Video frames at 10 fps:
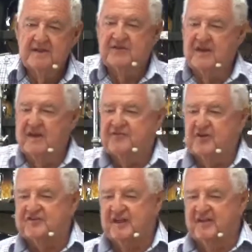The
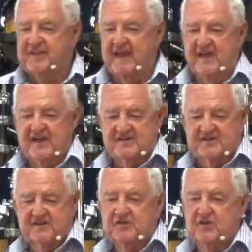interesting thing
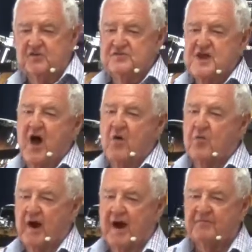is, you know
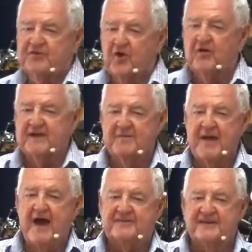what I'm talking
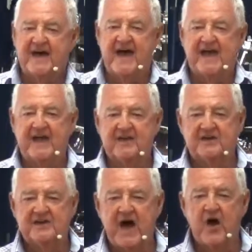about today, and you
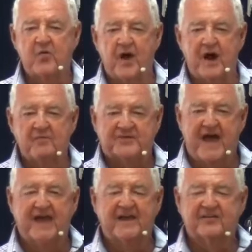know what I'm
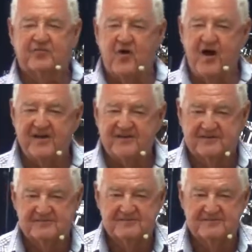saying is right.